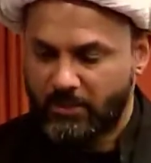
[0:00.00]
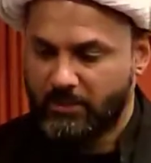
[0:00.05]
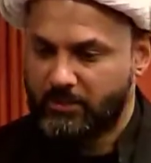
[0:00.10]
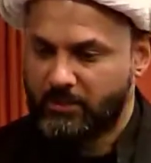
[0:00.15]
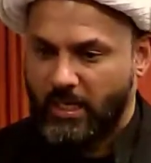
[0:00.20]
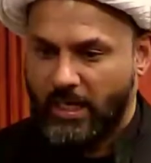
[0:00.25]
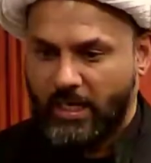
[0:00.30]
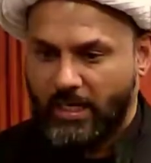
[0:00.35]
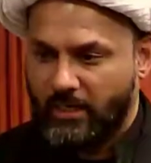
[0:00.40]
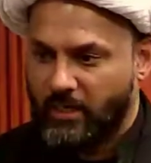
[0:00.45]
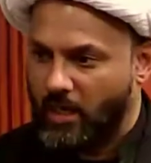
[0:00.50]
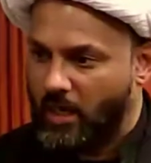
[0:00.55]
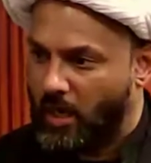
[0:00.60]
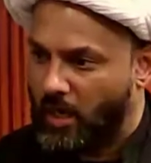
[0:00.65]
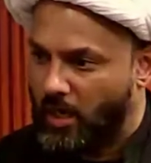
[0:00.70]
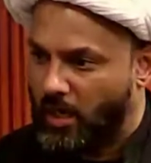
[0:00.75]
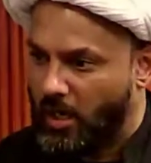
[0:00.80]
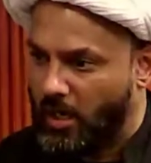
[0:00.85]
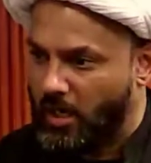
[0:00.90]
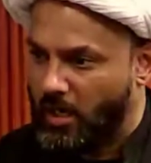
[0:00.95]
They
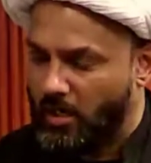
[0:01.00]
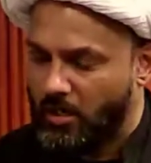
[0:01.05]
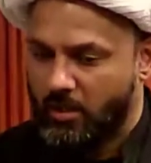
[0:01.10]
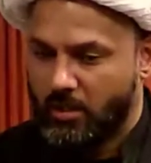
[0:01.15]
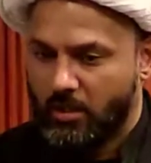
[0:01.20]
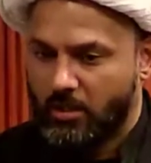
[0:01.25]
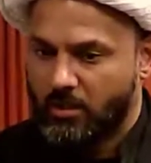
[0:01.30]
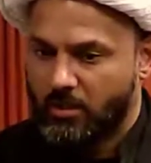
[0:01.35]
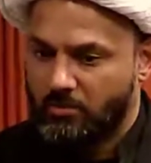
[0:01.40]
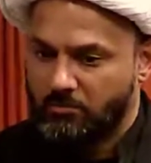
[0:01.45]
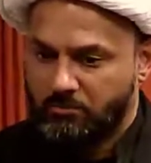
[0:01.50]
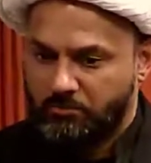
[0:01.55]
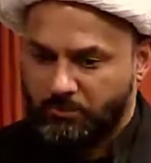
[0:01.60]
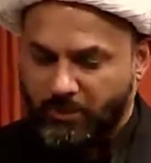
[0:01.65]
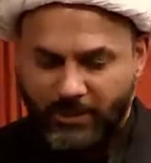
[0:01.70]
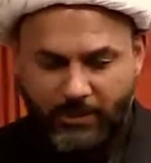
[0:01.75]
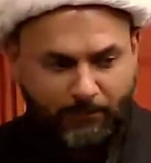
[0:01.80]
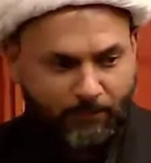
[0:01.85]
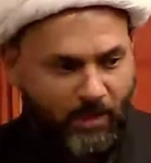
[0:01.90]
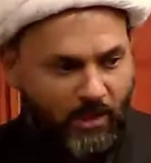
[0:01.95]
are
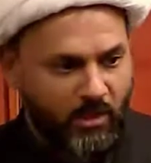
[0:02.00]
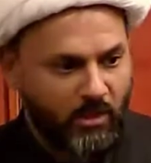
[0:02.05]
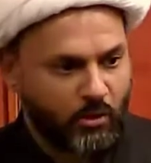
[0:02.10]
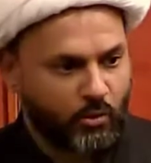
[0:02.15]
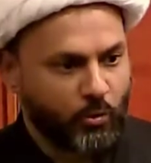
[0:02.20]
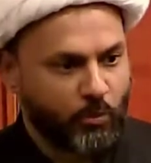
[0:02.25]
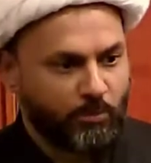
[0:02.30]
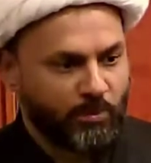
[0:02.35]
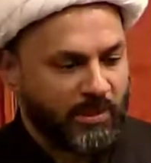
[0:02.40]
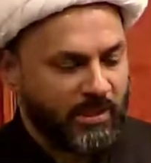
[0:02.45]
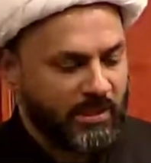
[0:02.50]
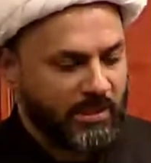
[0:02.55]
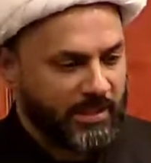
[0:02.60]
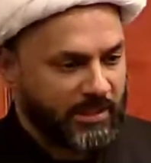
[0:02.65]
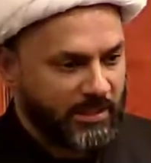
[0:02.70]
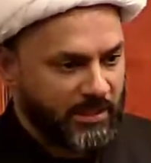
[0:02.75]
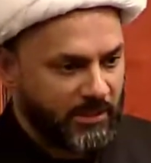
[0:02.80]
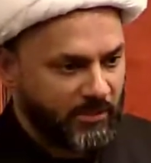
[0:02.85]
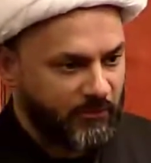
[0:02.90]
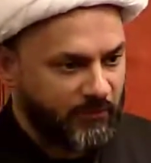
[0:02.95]
people who
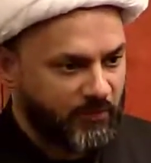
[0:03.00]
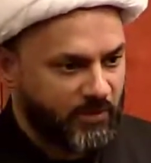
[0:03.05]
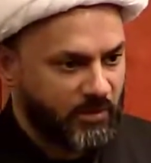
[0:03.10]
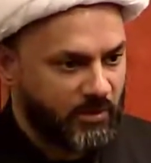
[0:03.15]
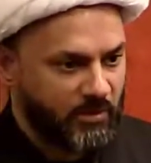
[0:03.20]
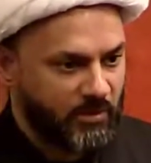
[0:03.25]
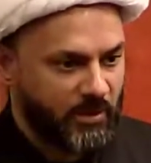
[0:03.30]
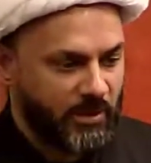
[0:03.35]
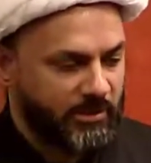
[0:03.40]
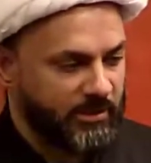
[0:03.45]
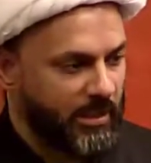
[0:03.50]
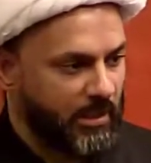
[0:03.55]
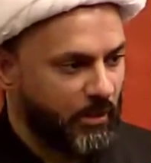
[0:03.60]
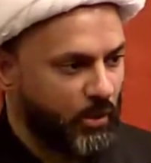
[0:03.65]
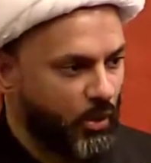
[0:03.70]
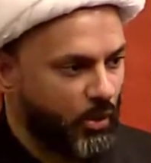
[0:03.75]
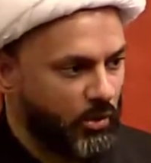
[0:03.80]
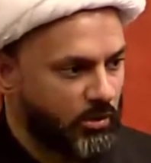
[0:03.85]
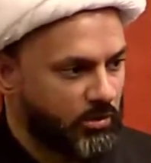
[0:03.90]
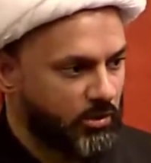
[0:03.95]
believed in the
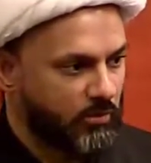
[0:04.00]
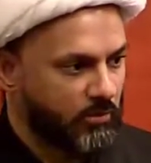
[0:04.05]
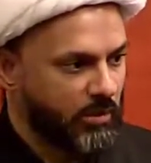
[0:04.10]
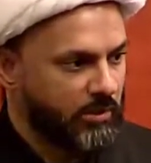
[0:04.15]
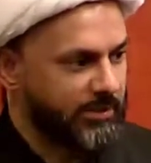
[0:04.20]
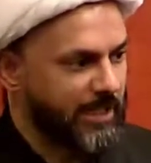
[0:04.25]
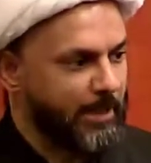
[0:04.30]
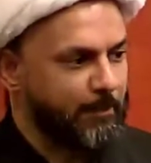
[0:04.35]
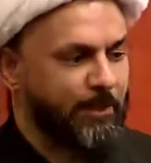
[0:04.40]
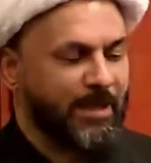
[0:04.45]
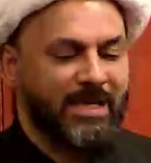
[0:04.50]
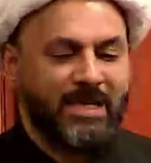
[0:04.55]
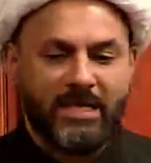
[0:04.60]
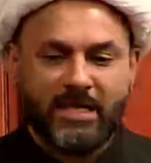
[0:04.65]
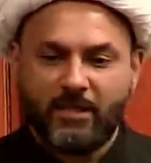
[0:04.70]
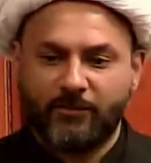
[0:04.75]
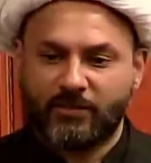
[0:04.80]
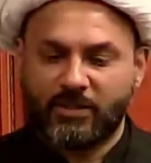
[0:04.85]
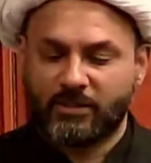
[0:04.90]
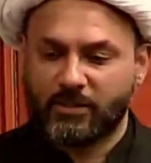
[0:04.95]
Lord. They
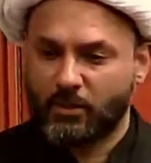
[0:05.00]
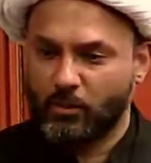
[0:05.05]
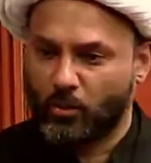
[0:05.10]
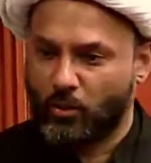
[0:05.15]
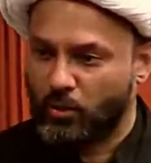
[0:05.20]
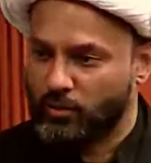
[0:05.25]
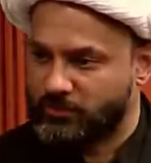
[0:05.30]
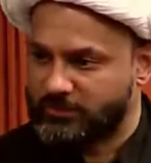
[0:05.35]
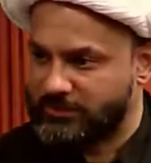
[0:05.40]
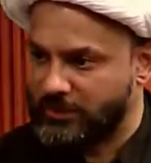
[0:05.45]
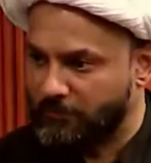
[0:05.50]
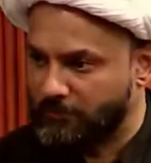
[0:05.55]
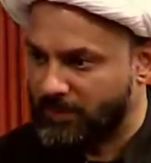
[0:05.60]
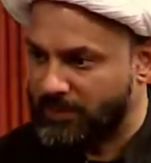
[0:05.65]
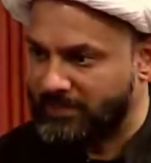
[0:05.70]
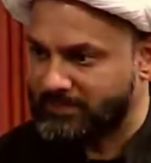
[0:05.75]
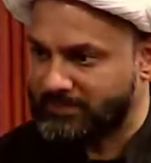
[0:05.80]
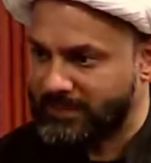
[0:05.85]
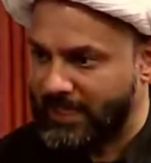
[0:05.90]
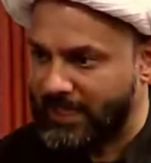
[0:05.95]
believed in the Lord. Simple
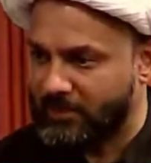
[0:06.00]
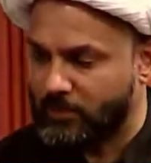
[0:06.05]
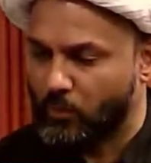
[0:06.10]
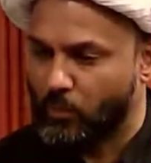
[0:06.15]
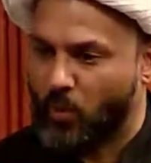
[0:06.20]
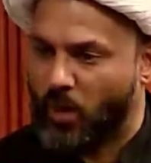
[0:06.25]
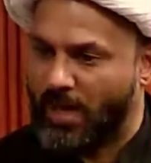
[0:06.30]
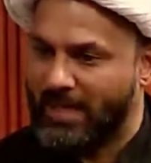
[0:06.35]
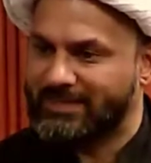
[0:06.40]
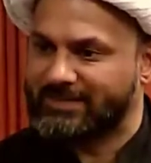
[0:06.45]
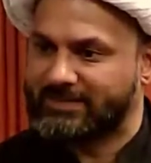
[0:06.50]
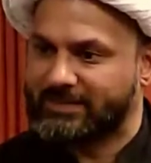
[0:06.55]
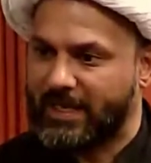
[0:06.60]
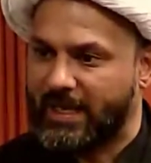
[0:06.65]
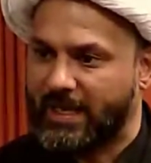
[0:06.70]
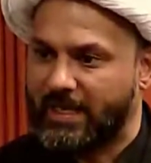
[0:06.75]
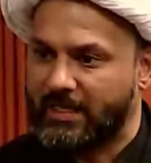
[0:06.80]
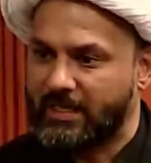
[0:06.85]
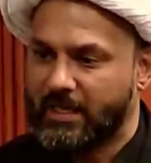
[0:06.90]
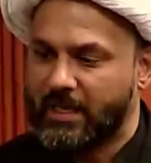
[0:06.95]
as that. Why
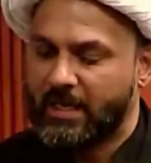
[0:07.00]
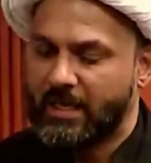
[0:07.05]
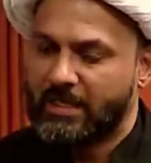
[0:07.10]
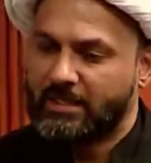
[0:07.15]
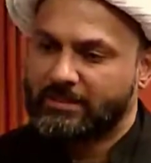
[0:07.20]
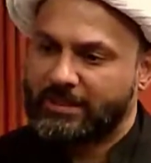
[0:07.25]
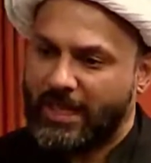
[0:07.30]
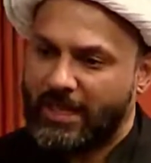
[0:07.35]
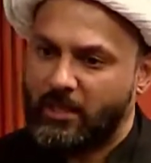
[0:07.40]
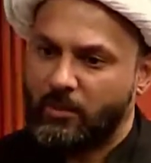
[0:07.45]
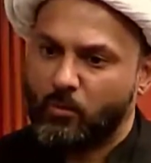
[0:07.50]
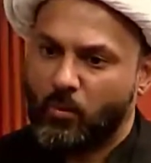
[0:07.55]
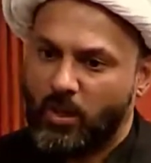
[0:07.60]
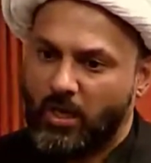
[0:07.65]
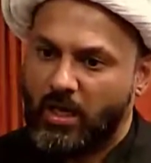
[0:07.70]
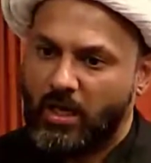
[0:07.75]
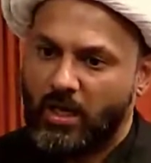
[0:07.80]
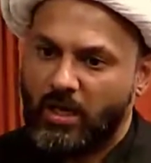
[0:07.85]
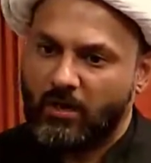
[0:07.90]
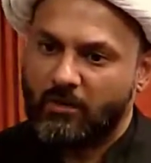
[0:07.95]
say they
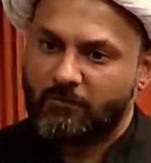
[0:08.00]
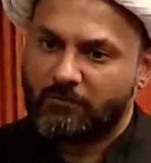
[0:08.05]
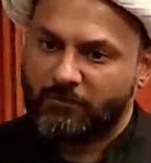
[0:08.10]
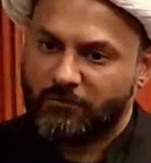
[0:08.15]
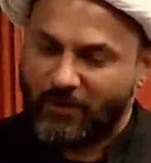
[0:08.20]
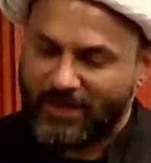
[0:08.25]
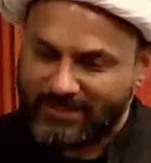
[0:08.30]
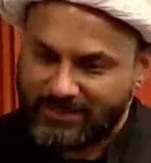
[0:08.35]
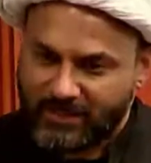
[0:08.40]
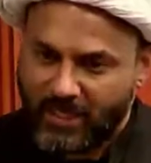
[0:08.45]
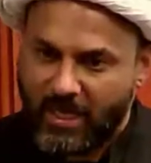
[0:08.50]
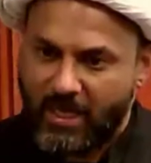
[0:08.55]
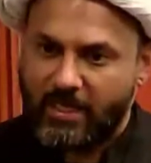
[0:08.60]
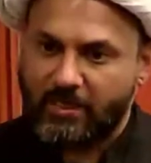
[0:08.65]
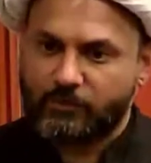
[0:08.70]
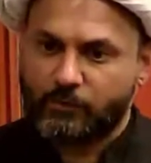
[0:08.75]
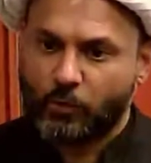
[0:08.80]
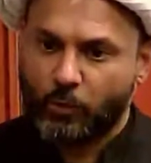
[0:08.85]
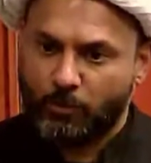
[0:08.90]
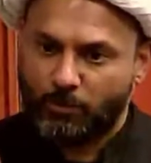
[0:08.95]
were
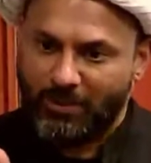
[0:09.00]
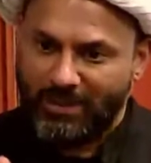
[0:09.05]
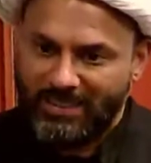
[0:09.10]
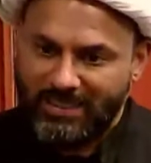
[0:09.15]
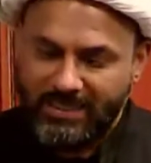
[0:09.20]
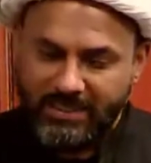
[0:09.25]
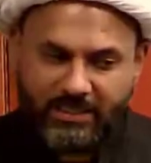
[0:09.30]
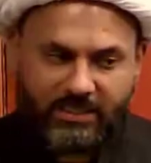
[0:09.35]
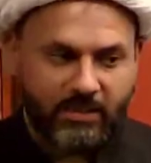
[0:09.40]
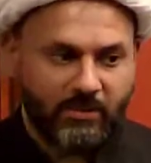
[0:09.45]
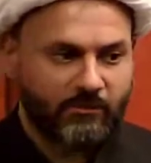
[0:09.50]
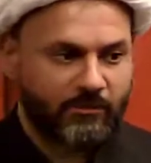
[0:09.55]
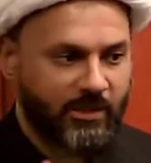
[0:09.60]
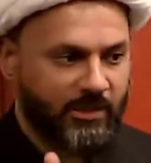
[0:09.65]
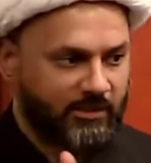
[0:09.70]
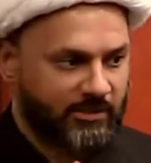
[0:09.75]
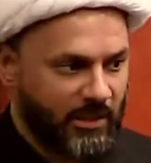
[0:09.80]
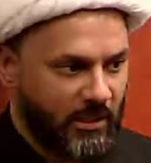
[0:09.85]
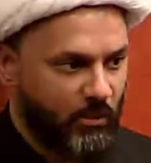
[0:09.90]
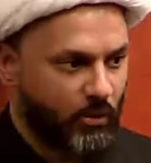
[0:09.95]
Fatahs who believed
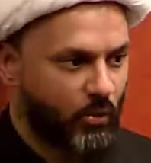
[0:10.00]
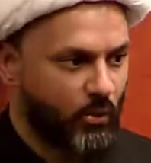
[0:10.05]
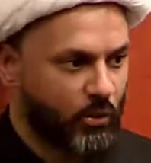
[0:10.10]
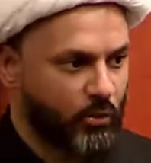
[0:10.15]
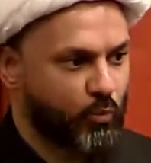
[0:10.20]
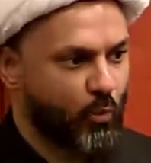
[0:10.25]
in the Lord?